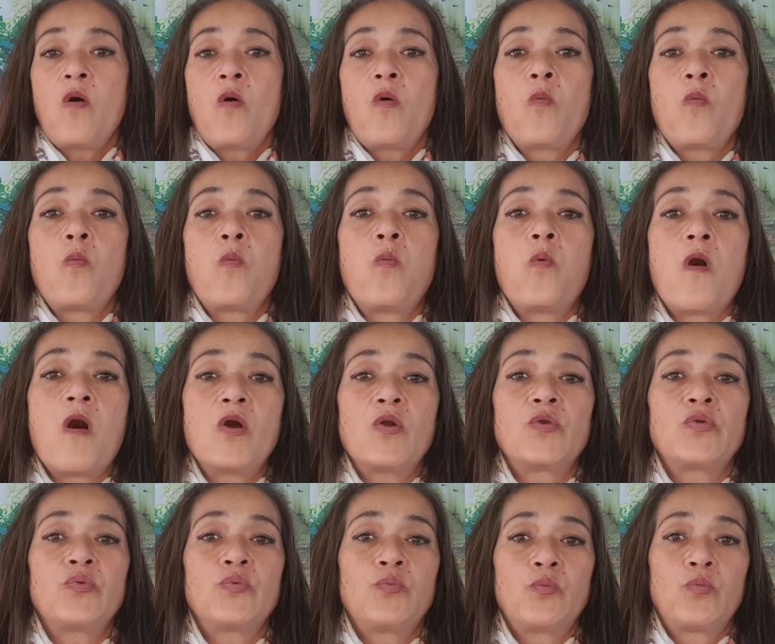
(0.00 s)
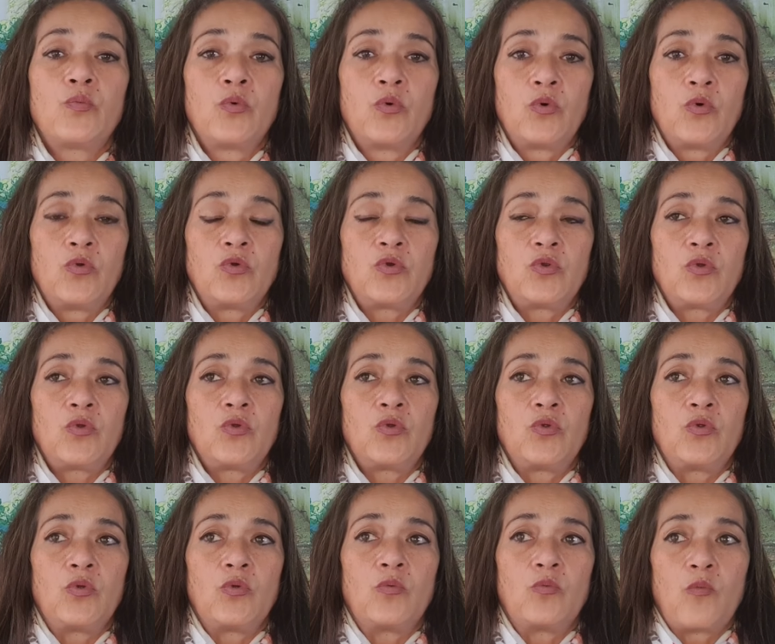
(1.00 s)
what would
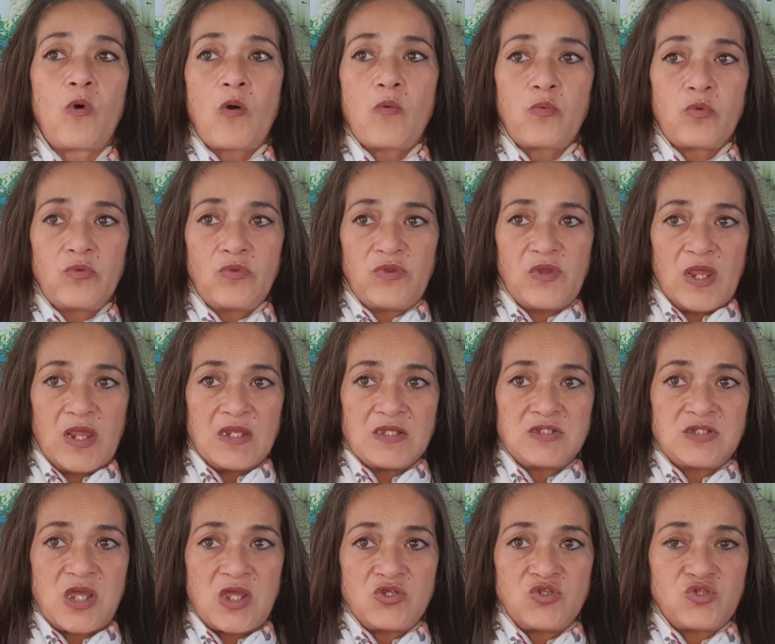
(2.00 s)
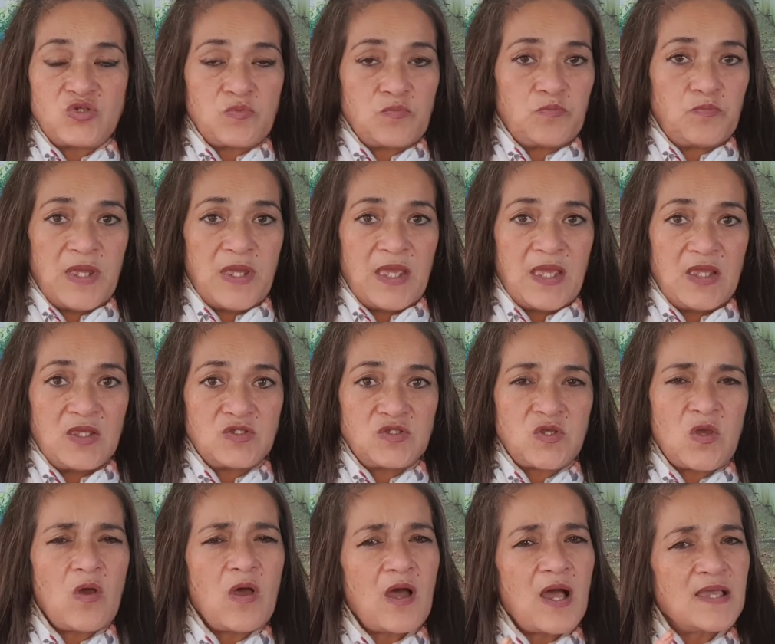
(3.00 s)
the intention be?
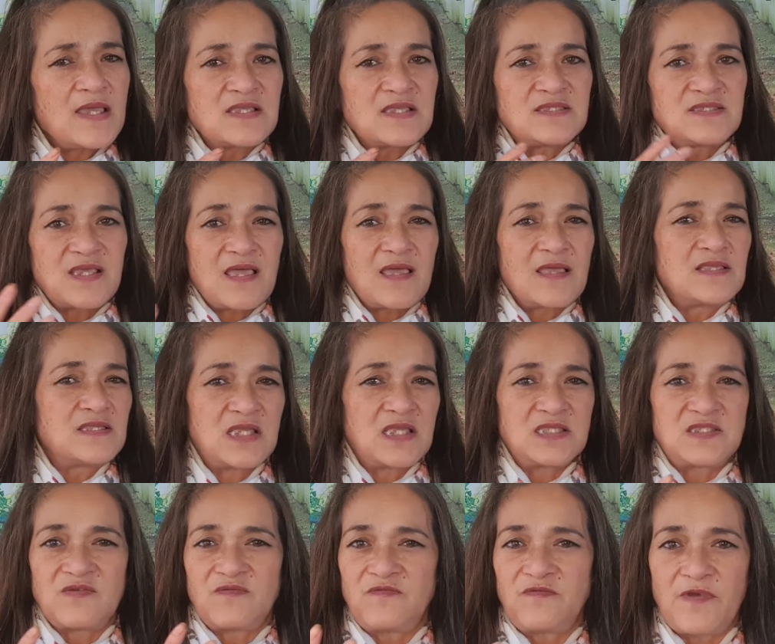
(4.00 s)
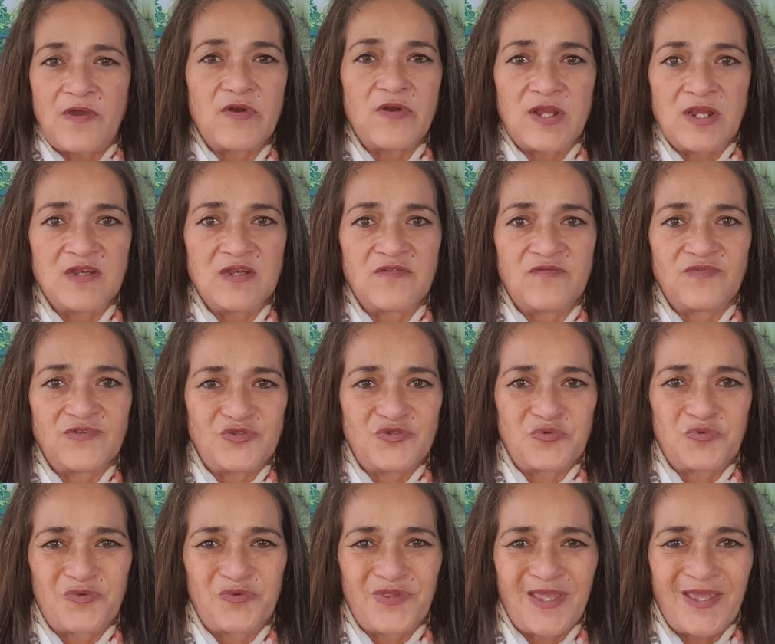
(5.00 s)
So I guess it's a very
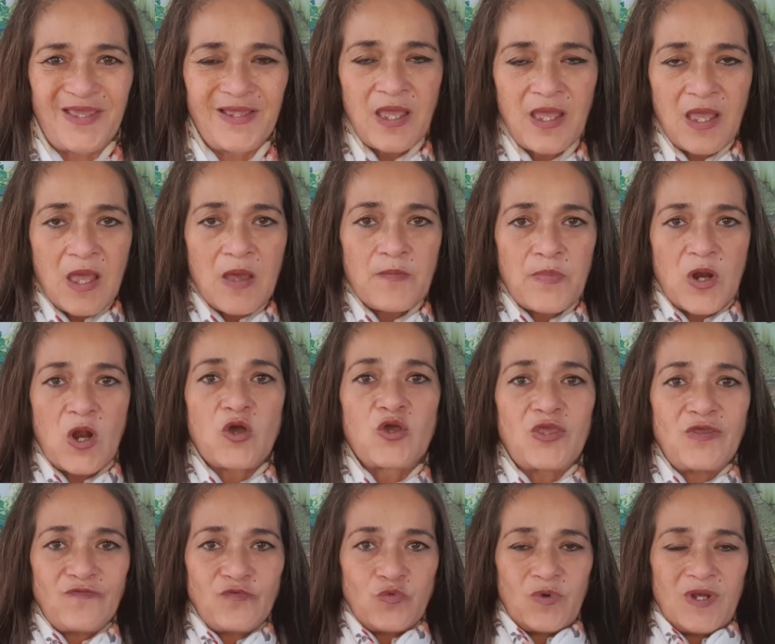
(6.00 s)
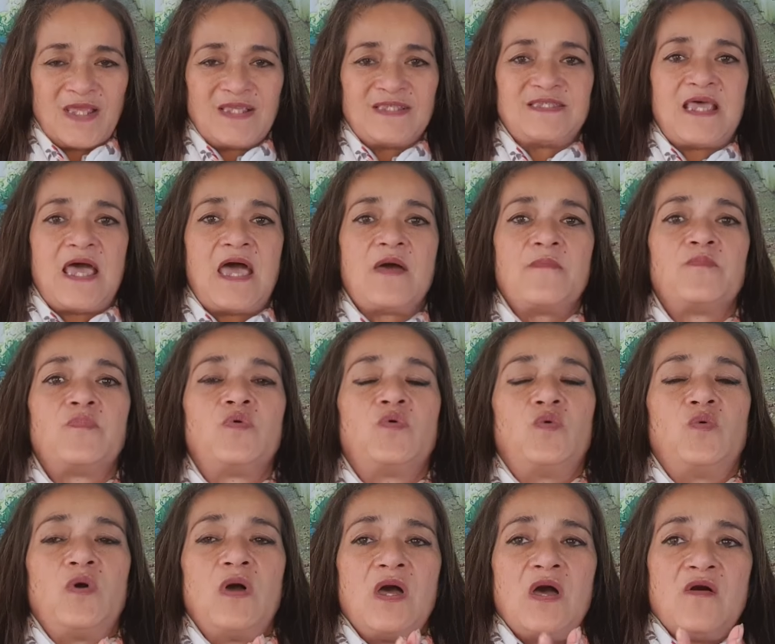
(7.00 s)
individual thing, but I'll give you an
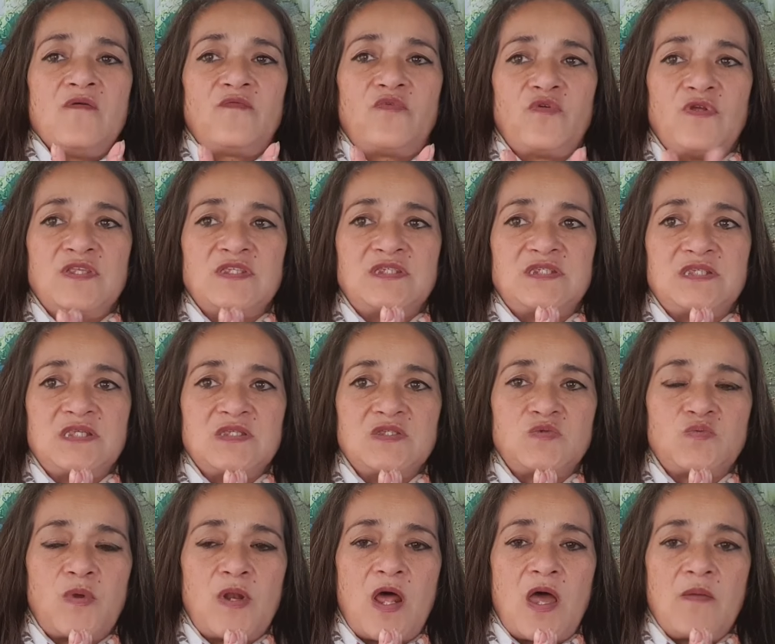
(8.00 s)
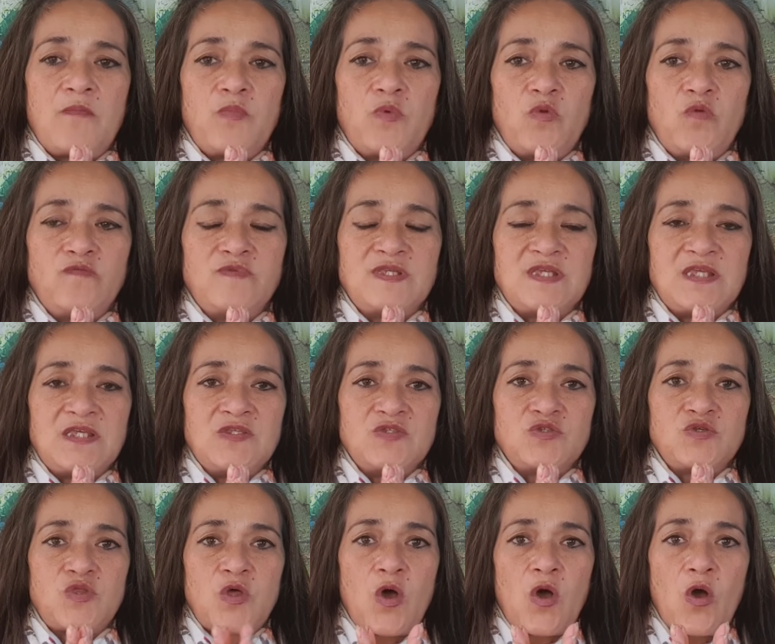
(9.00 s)
example. For instance, when I moved
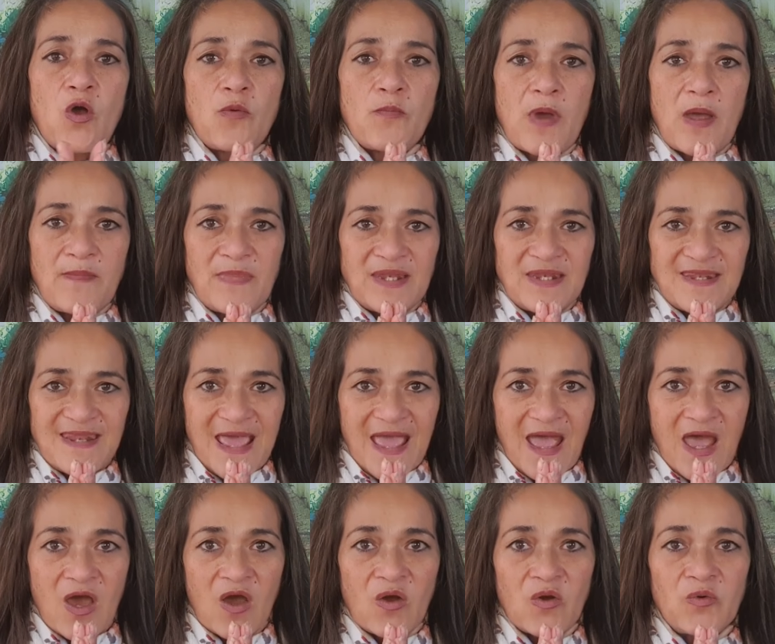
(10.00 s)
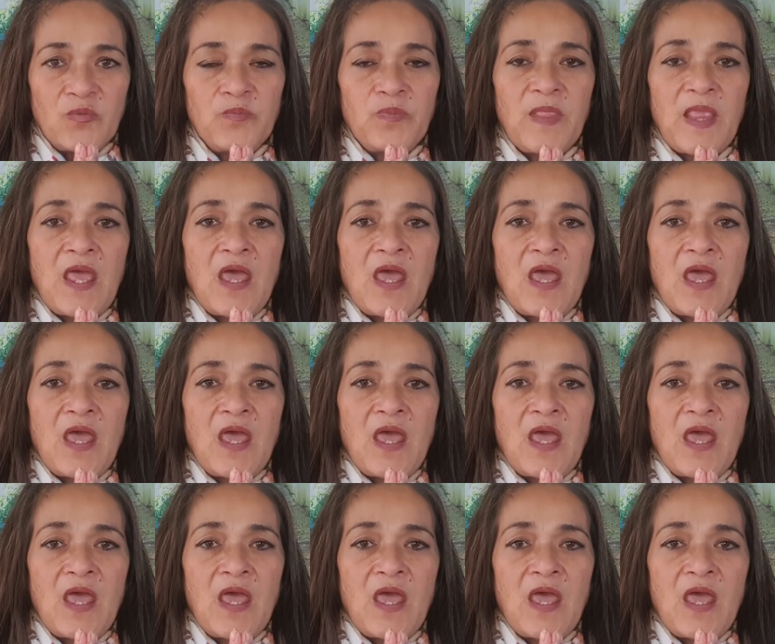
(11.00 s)
into the home I'm in now,